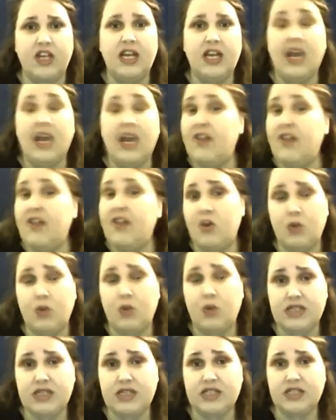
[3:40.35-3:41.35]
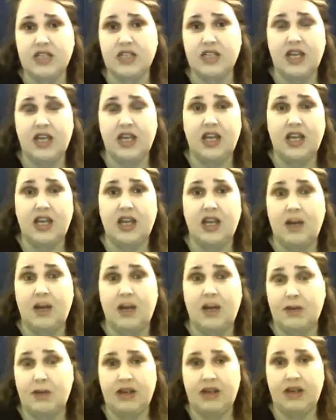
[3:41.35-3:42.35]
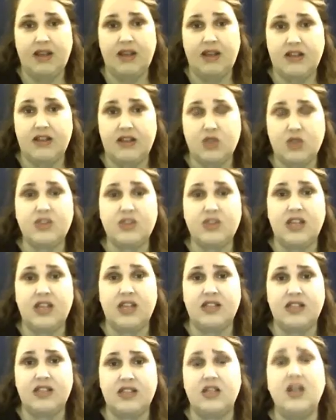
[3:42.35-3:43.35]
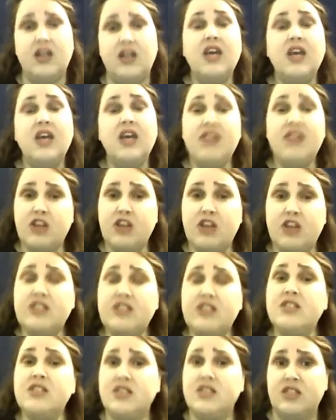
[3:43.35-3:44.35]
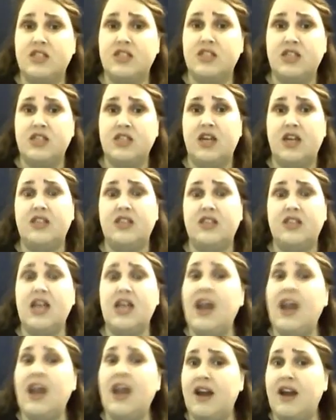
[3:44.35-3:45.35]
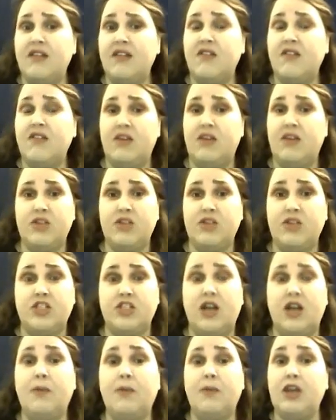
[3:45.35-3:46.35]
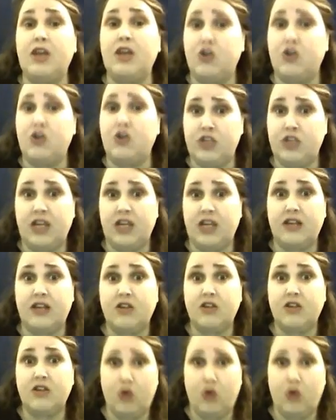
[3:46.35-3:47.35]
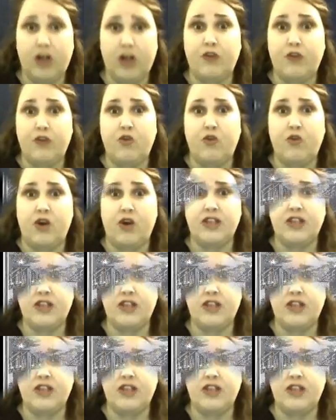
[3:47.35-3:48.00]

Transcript: and there wasn't a company that sold signs there, they could still get their signs, and the original company could get credit for it.